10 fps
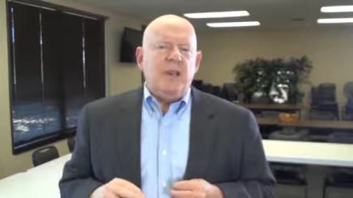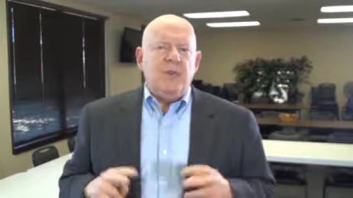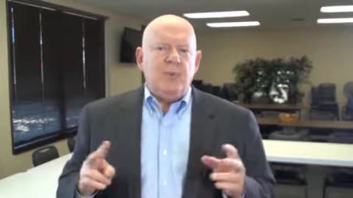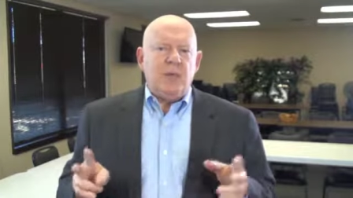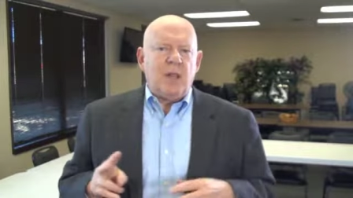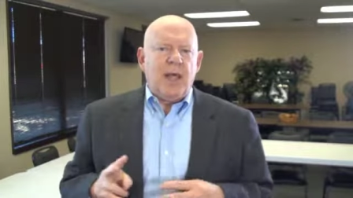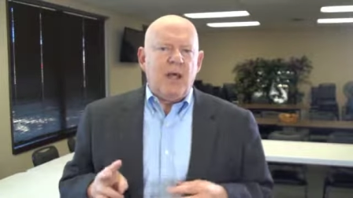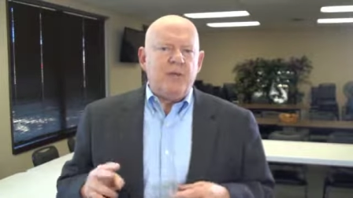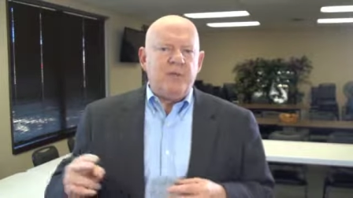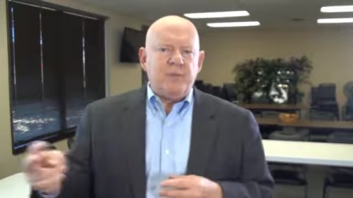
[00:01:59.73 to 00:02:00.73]
that would
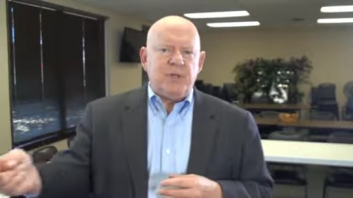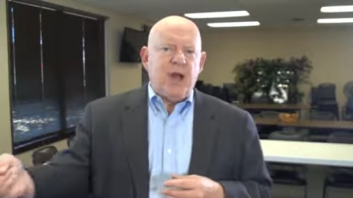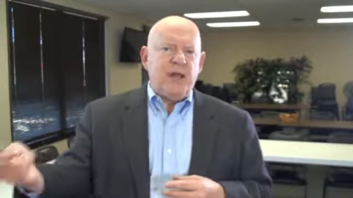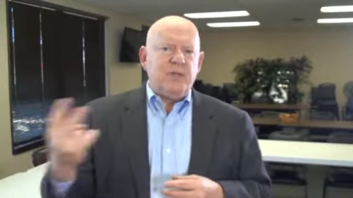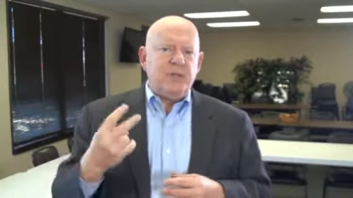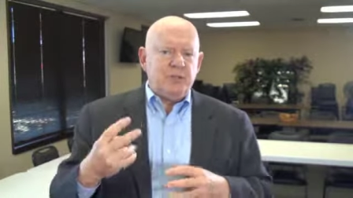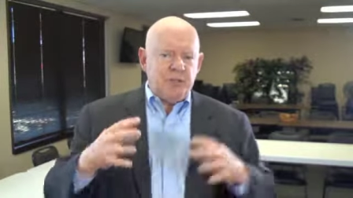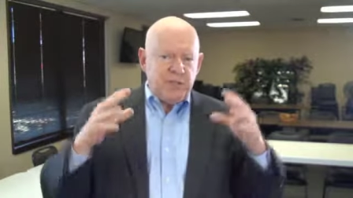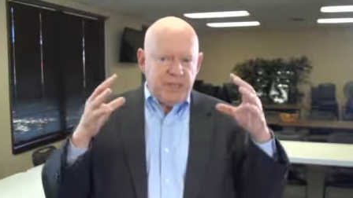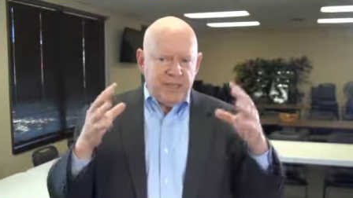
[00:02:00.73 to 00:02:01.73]
allow them to dial
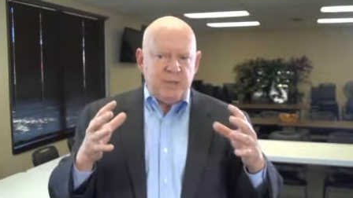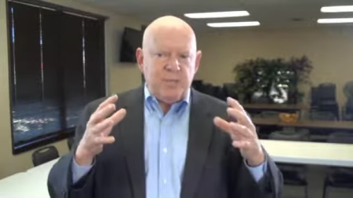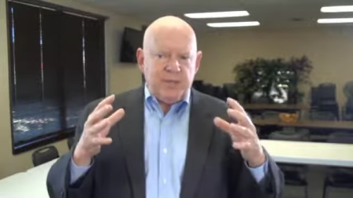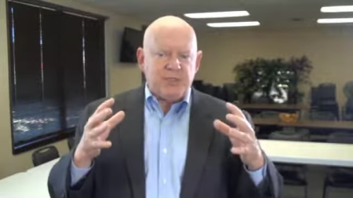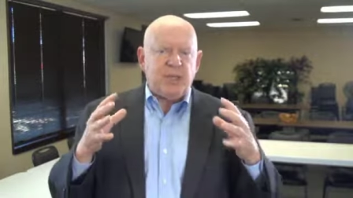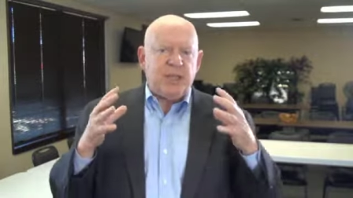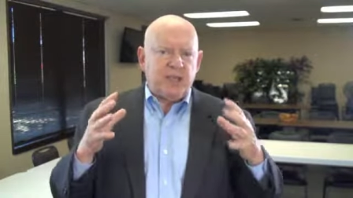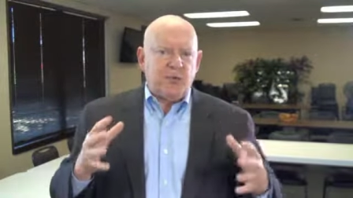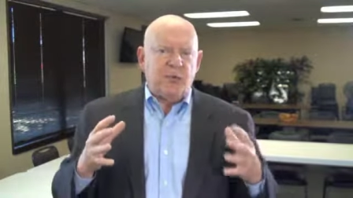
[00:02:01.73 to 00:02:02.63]
into a database I had